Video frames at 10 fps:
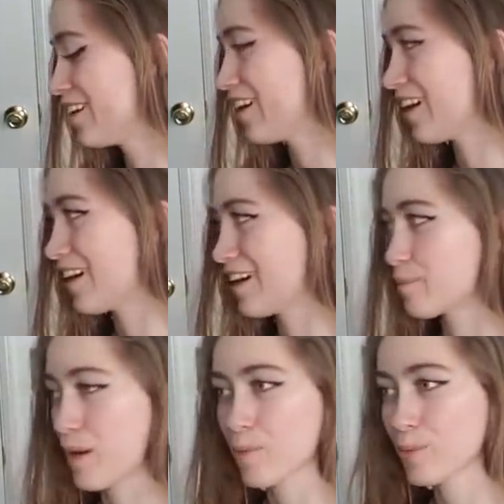Uh,
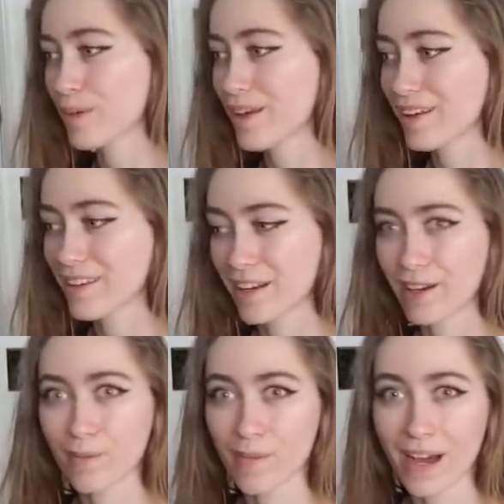probably
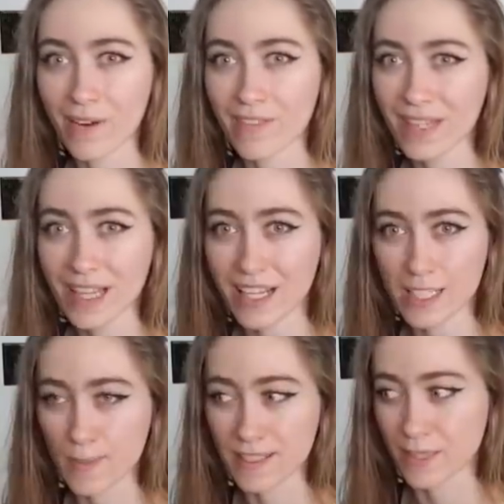are I don't even think I get
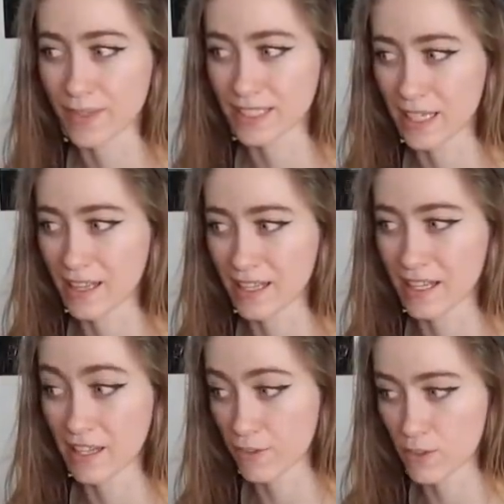the spicy wings. I
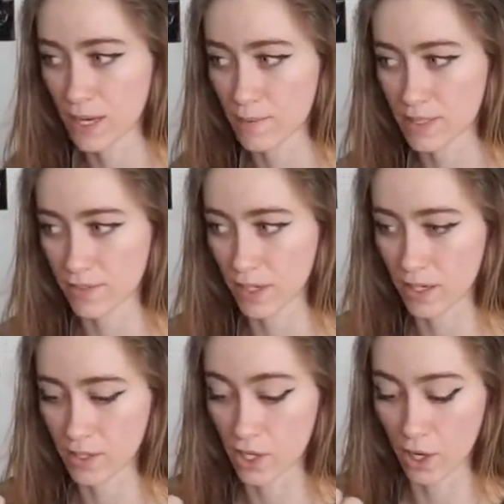think the few times that I've
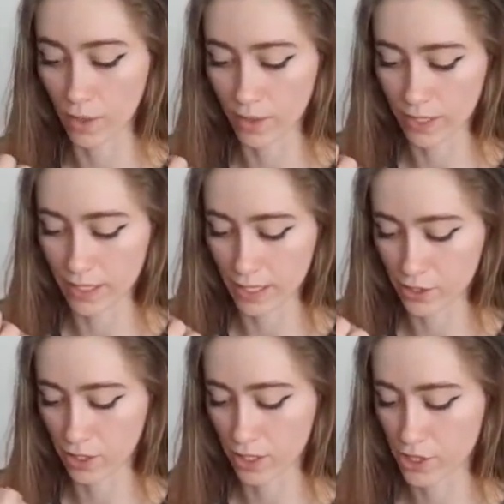gotten, no, I don't eat
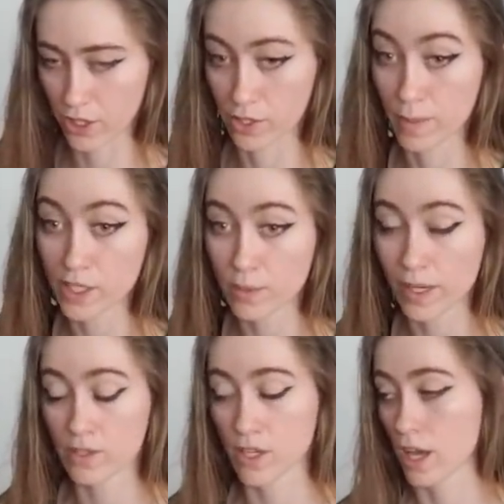extra hot Cheetos. My
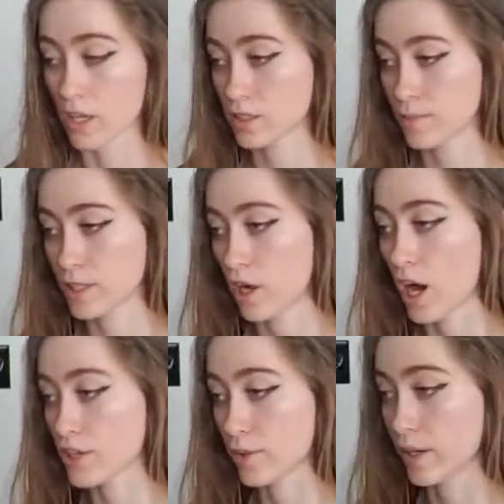Doritos hot, my
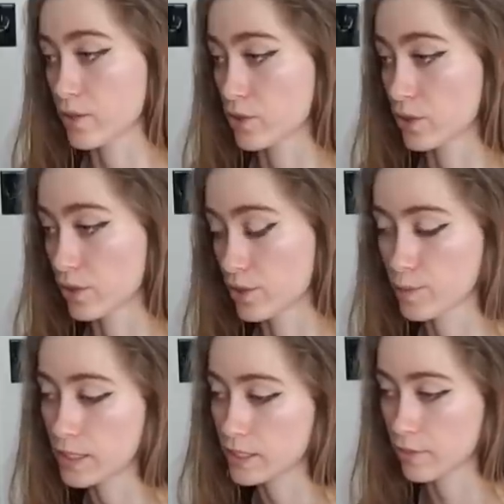hot Doritos are a little too
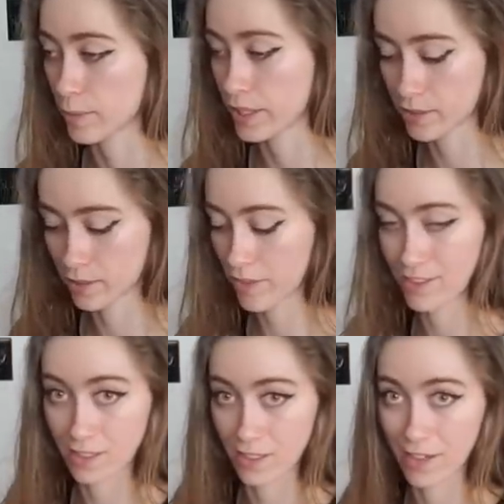spicy for me. That
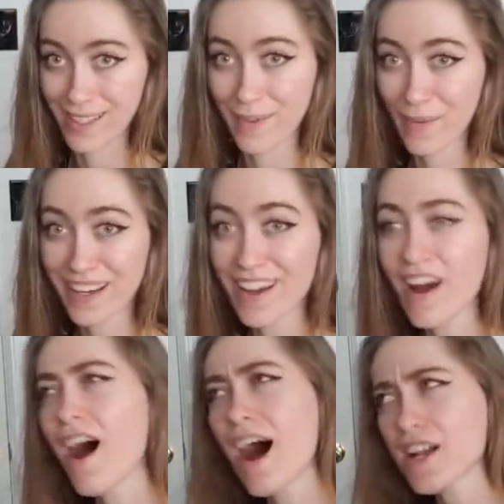says anything about me.
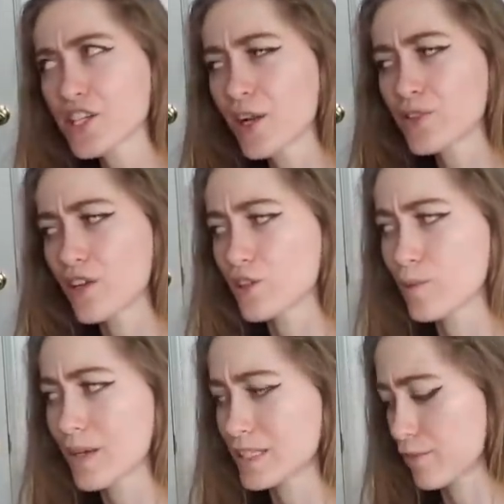Hot Cheetos aren't too
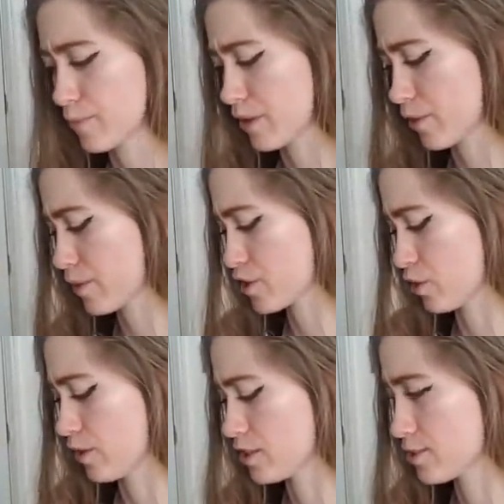spicy for me, the
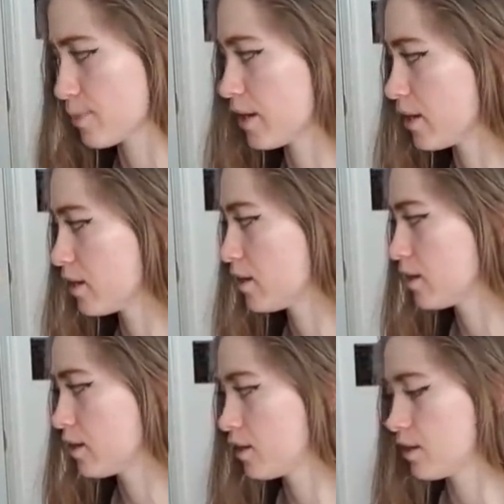original ones, but
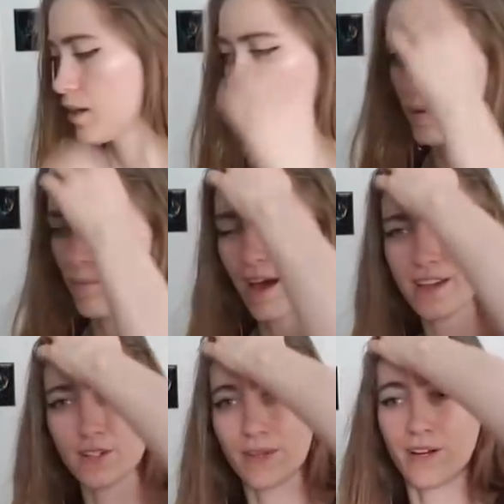um, the
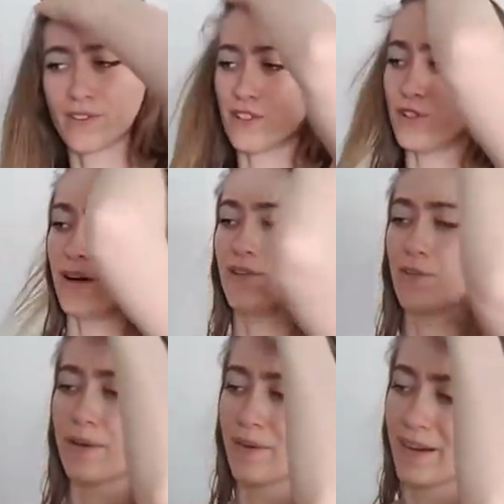hot Doritos are too hot for
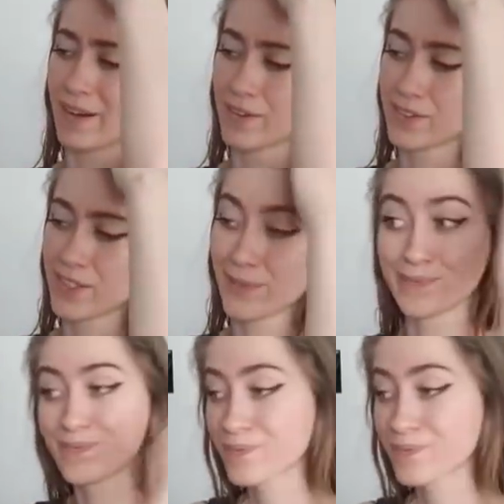me right now, so.